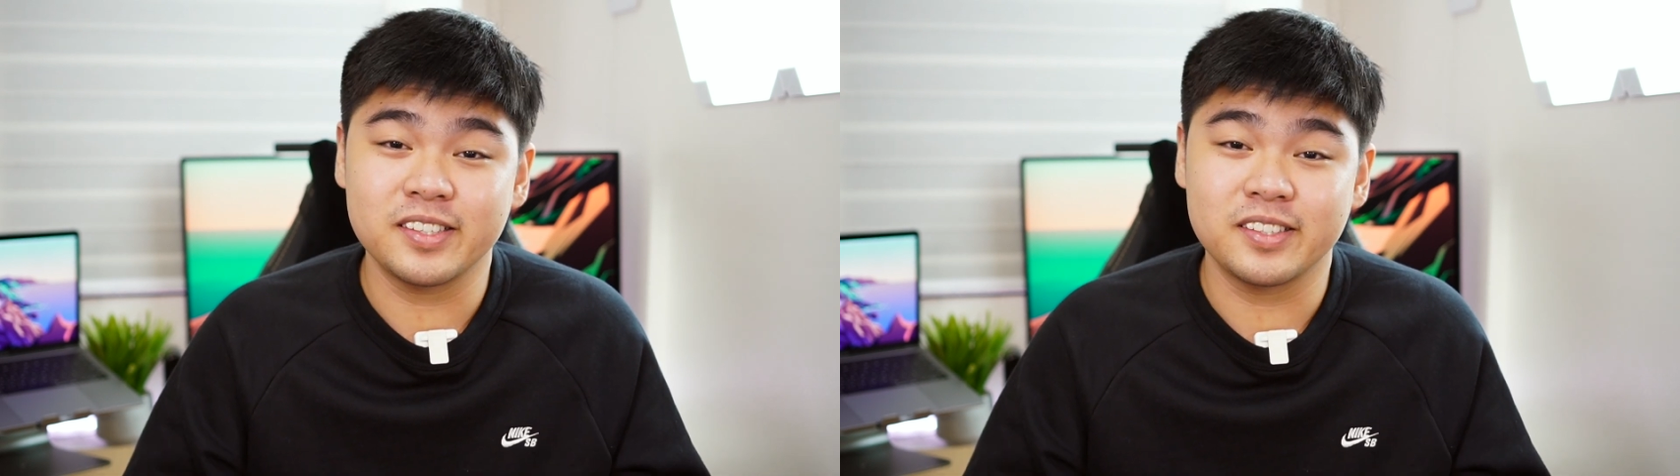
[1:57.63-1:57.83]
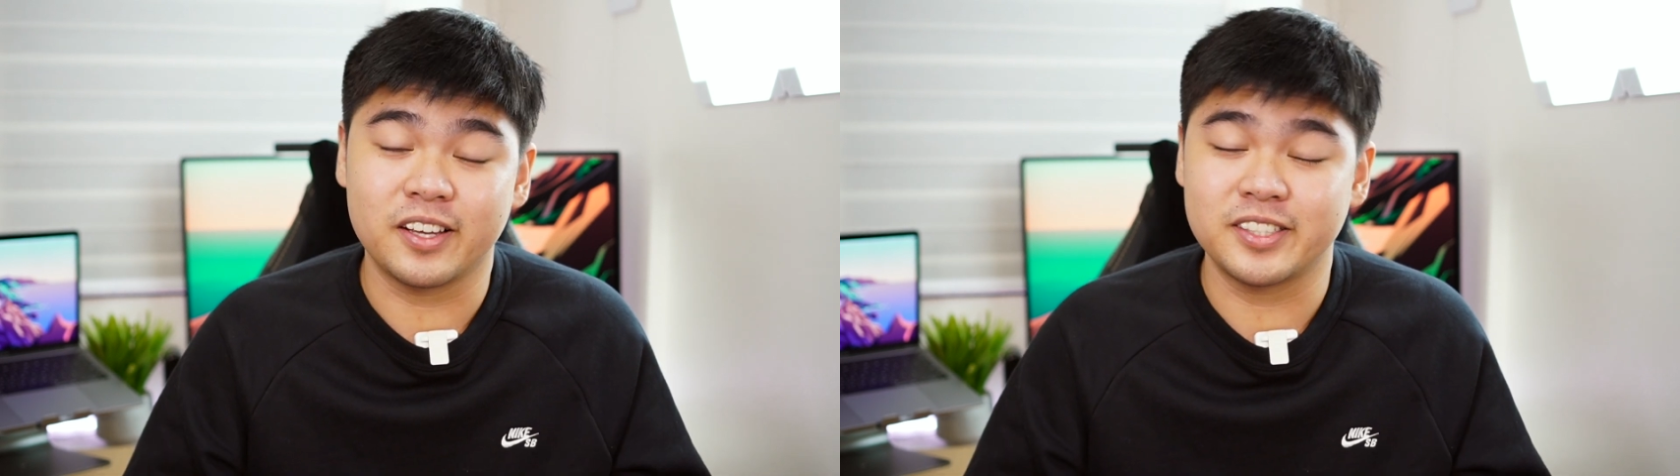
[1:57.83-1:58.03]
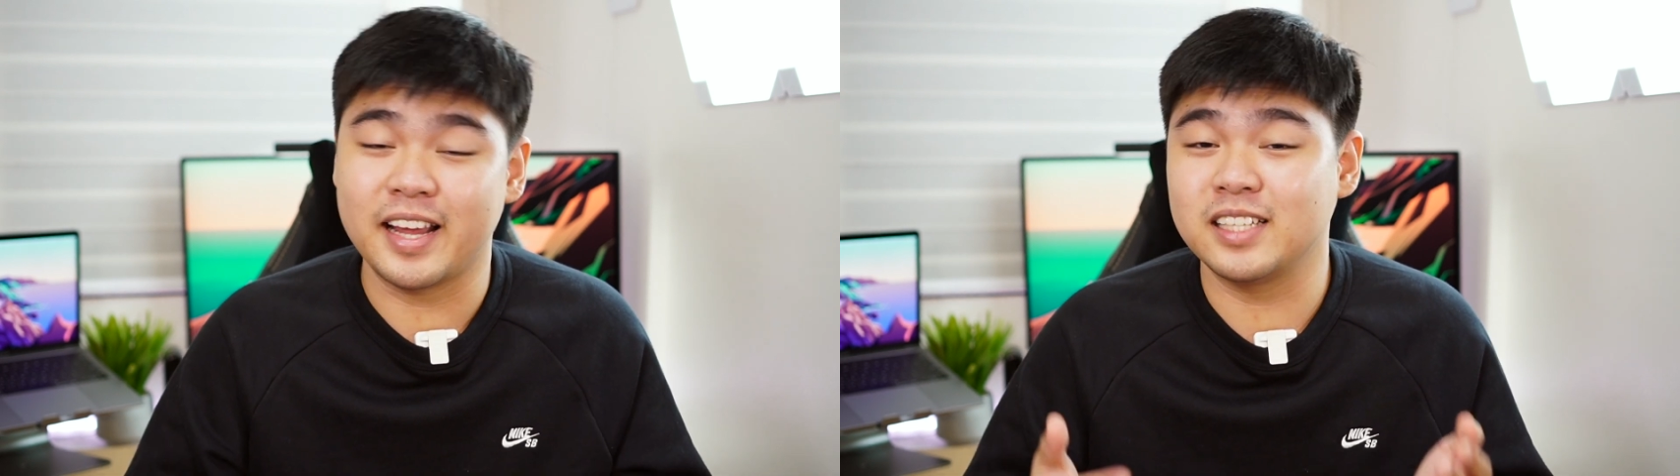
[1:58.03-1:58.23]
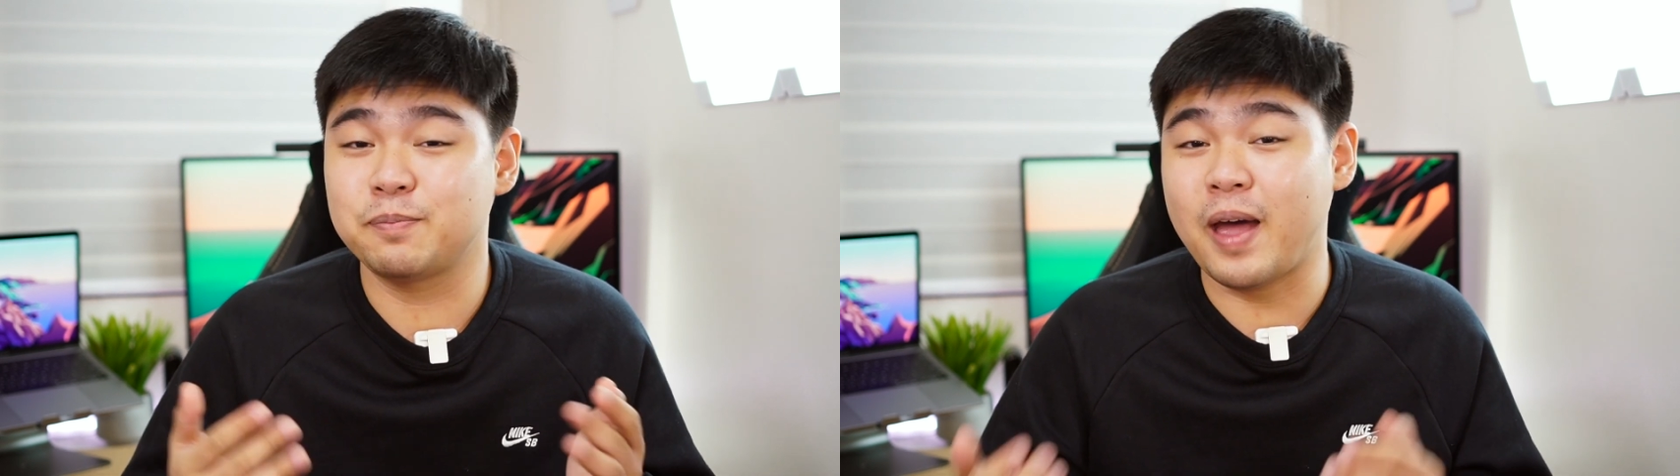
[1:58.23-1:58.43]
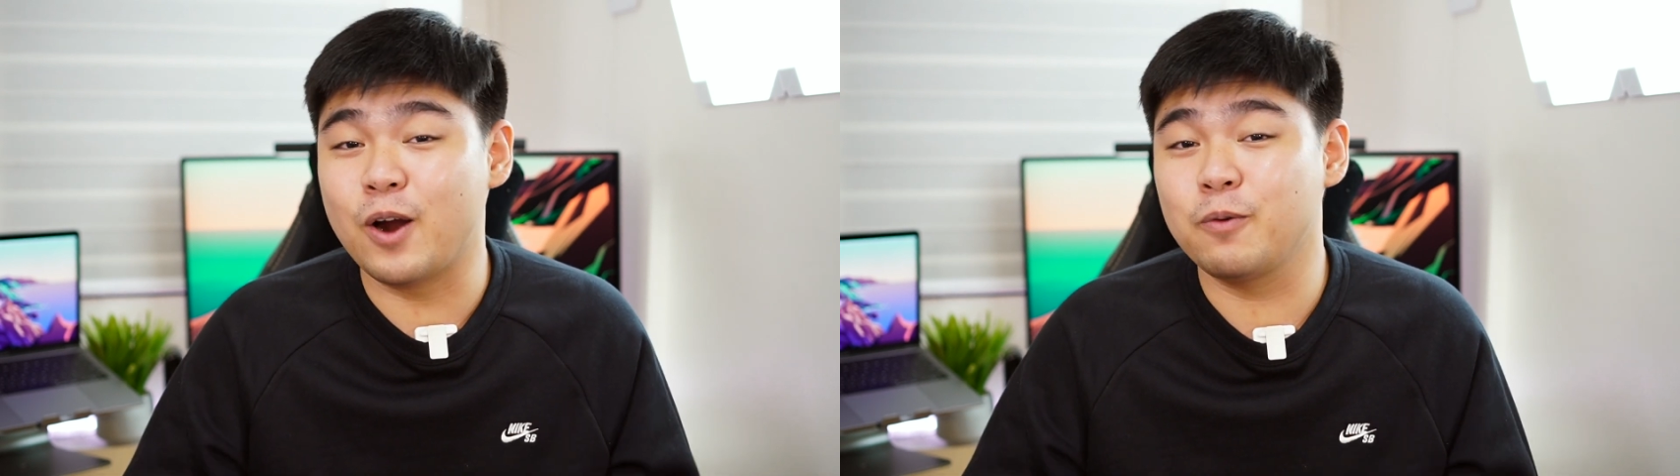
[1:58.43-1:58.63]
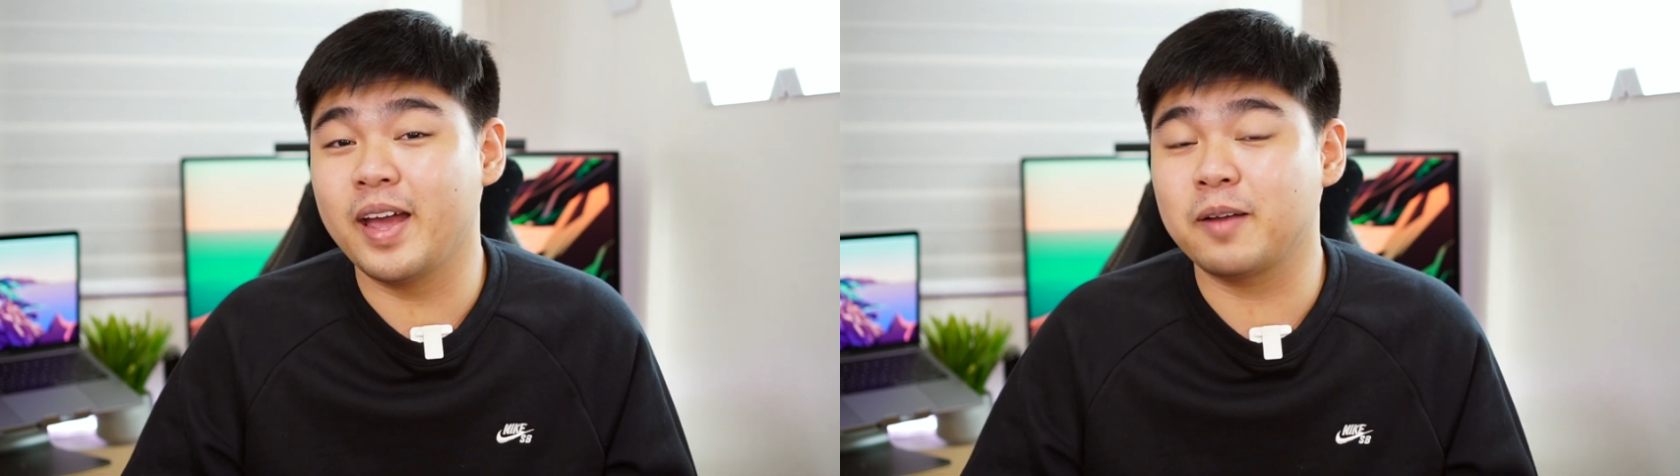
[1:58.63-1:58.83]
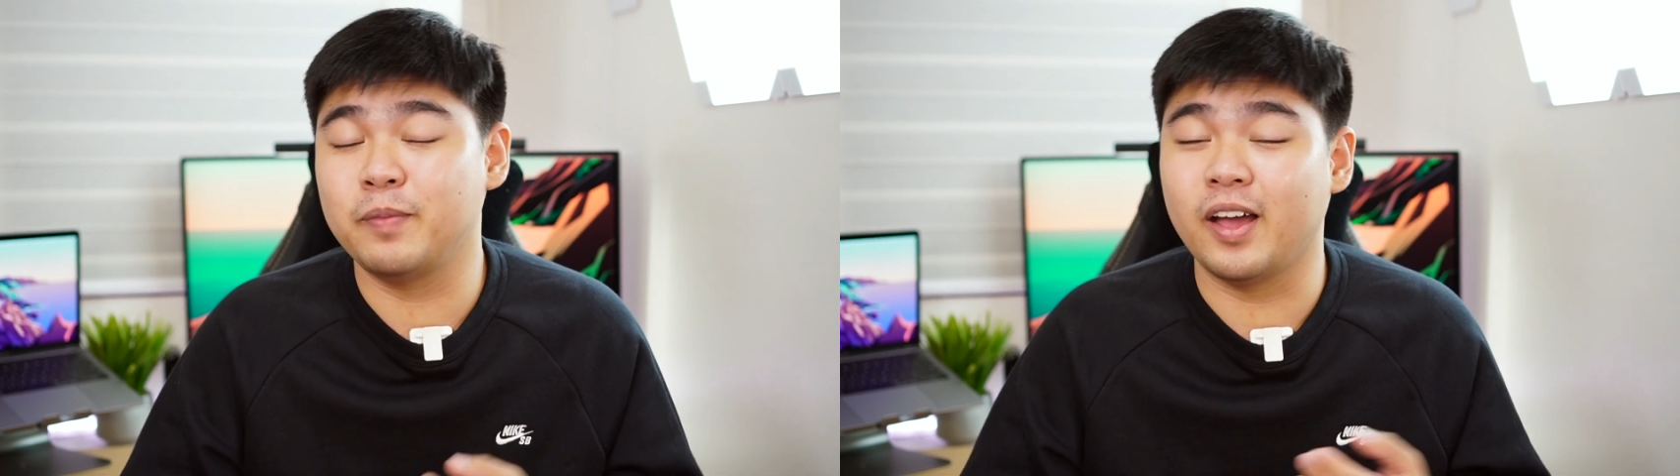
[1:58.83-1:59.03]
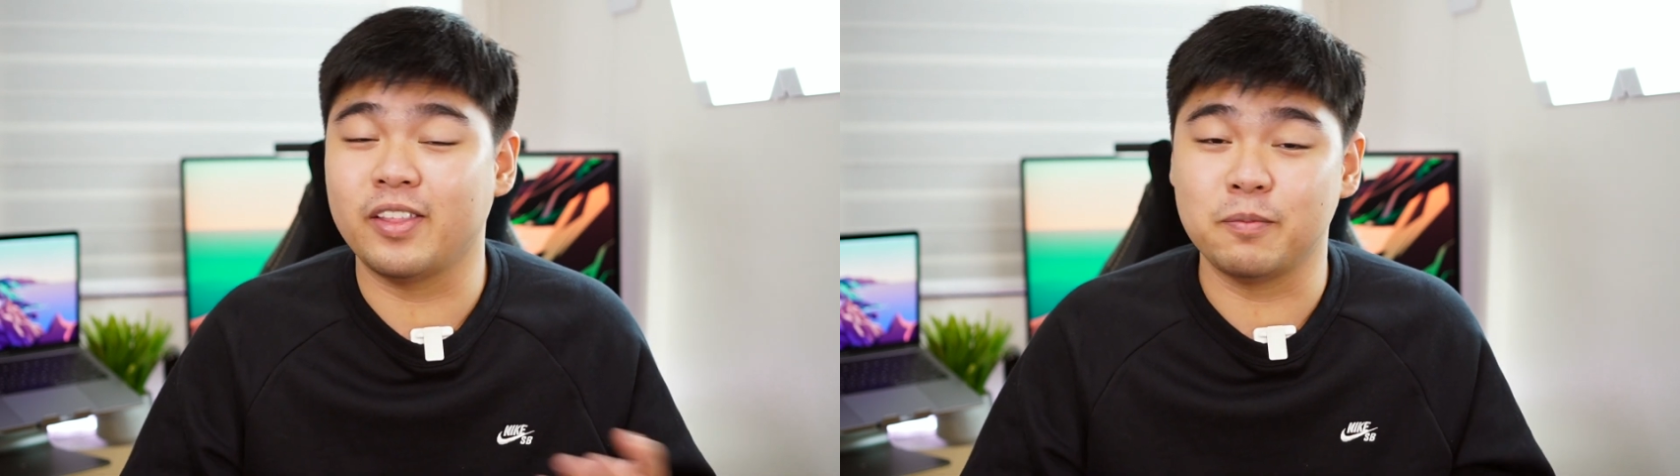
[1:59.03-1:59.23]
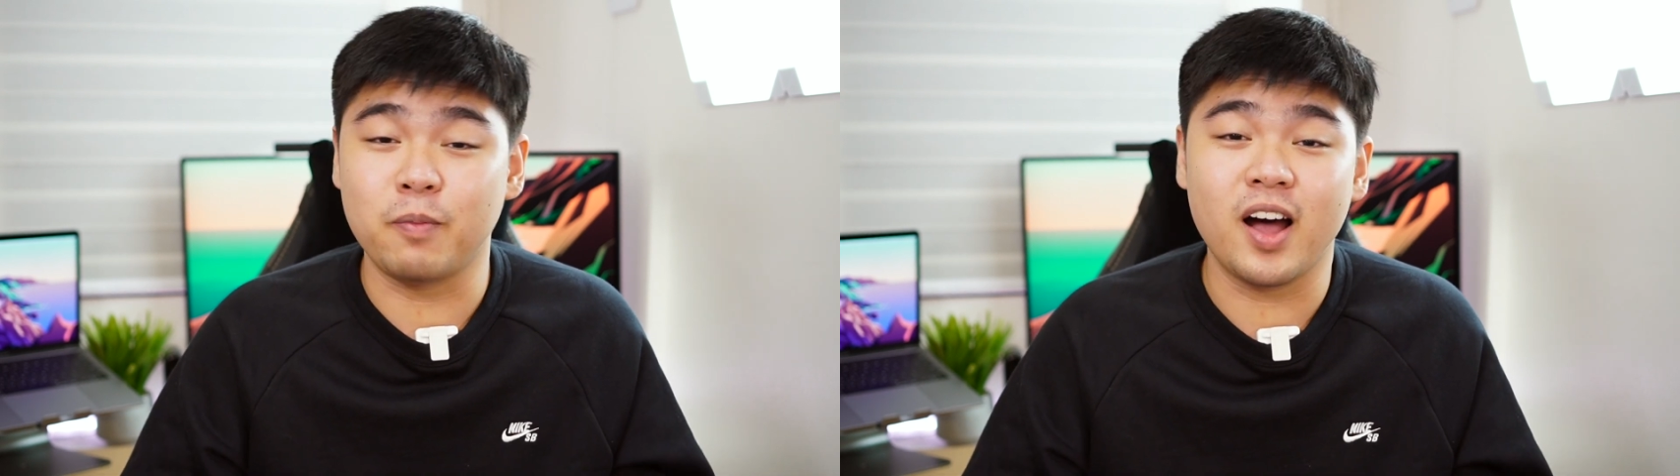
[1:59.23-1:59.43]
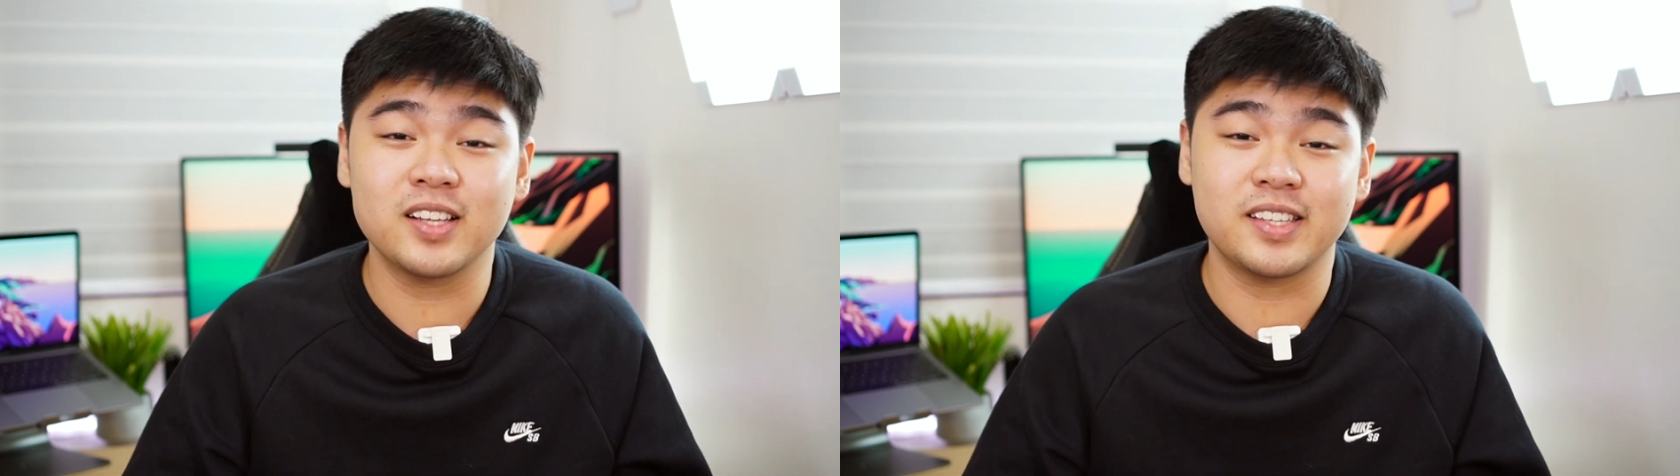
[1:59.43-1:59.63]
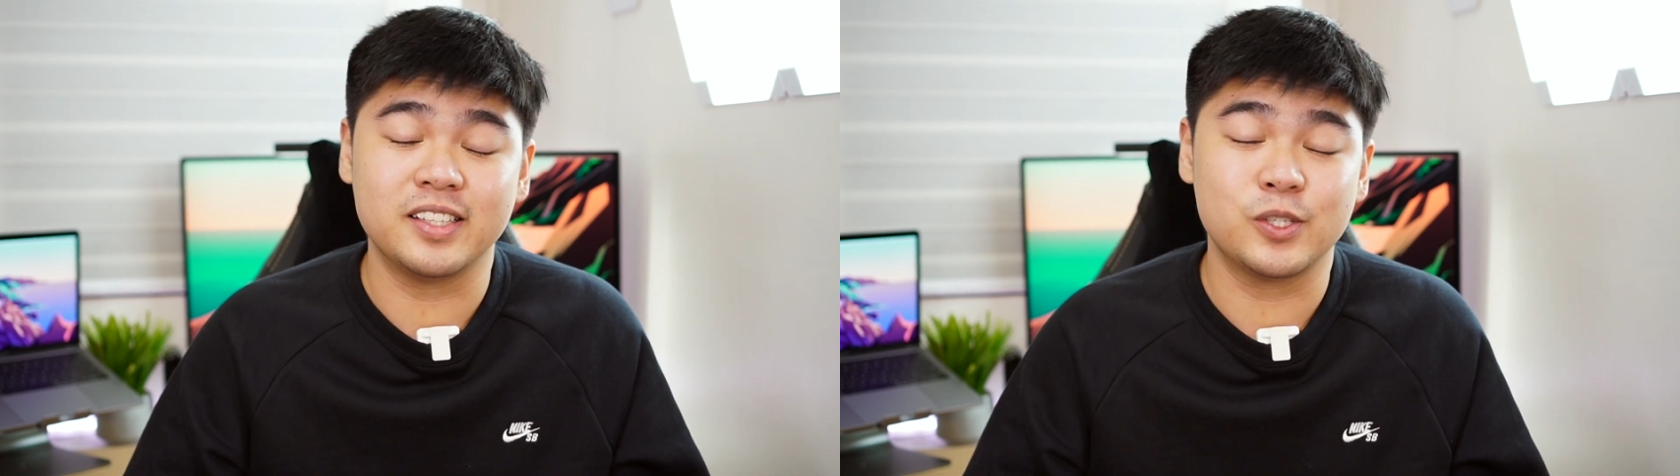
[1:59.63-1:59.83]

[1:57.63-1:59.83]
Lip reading: such as PowerMac, Beyond the Box, and